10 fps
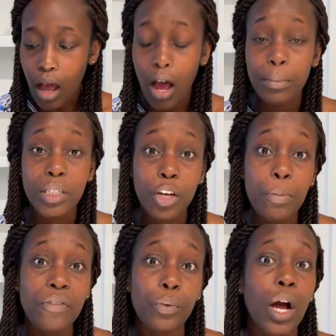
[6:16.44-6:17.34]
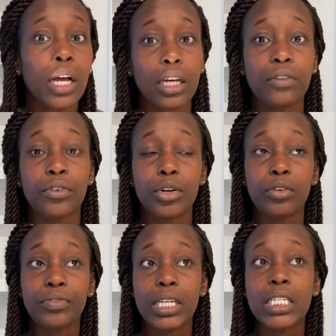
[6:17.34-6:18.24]
Scope of work in a foreign
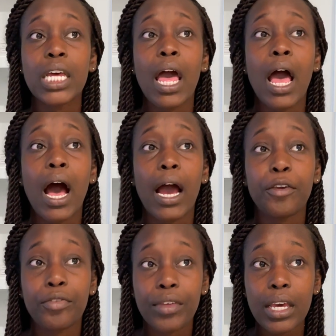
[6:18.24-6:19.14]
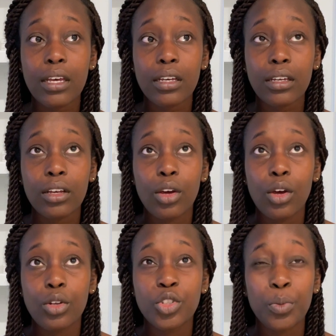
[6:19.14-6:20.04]
office. I think,
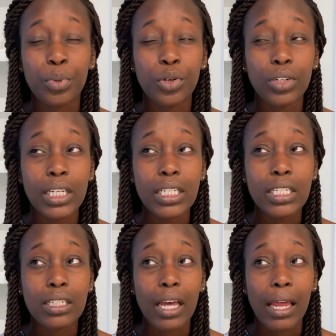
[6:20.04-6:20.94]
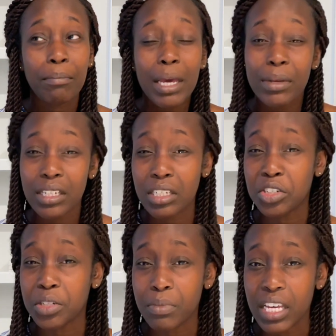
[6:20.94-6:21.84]
to be honest, and maybe this is
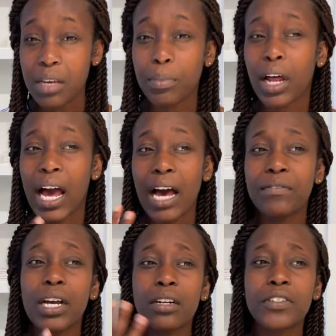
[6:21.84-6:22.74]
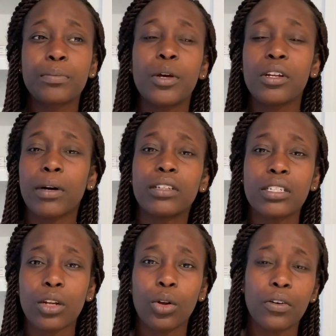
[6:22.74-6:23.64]
just me, but I have kind of spoken about
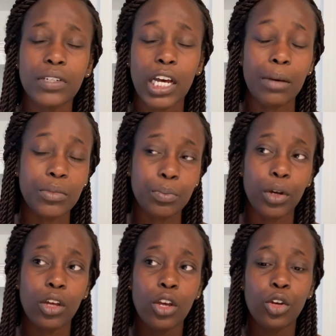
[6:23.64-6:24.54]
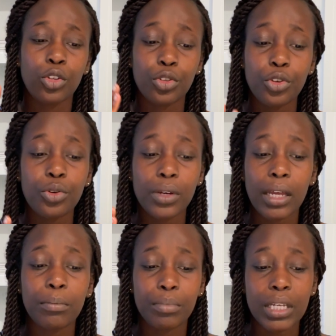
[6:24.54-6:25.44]
this a lot of times, but you
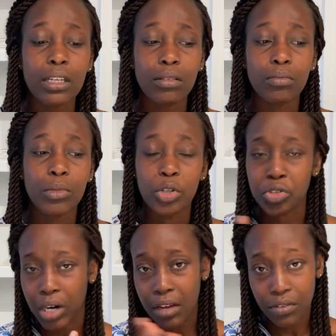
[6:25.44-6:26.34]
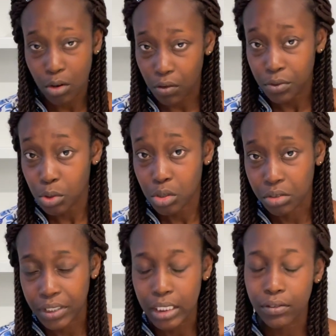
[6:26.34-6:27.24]
can be the driver of your
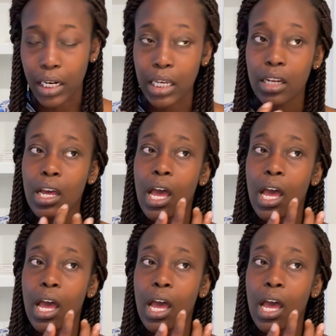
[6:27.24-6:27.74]
career, right?